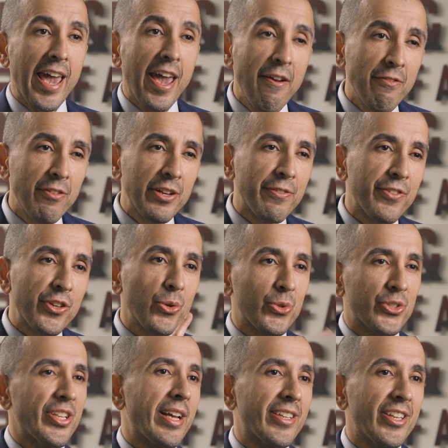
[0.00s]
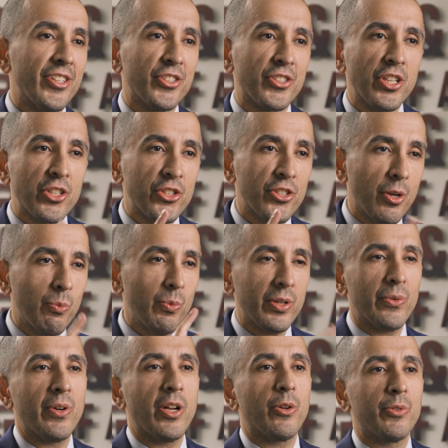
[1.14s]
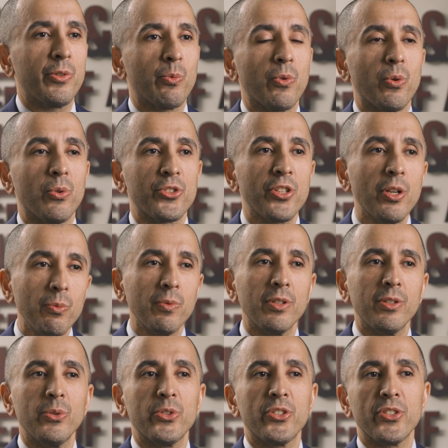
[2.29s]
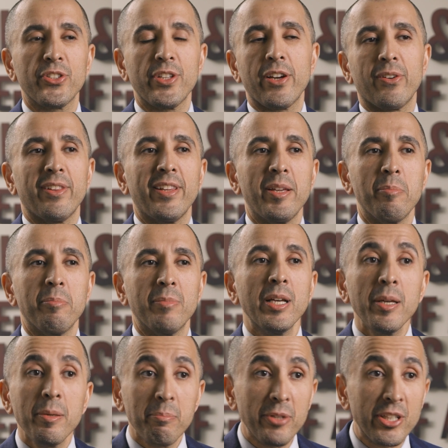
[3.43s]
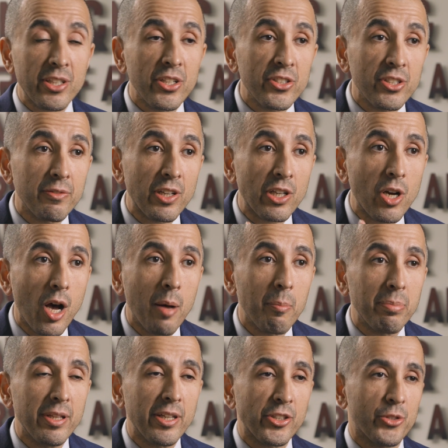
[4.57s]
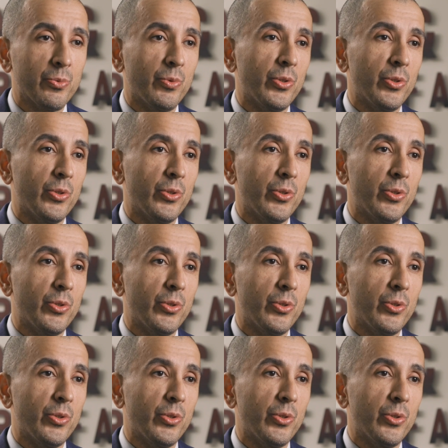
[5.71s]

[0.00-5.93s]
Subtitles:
Every few seconds, somewhere around the world, someone loses their limb because of a complex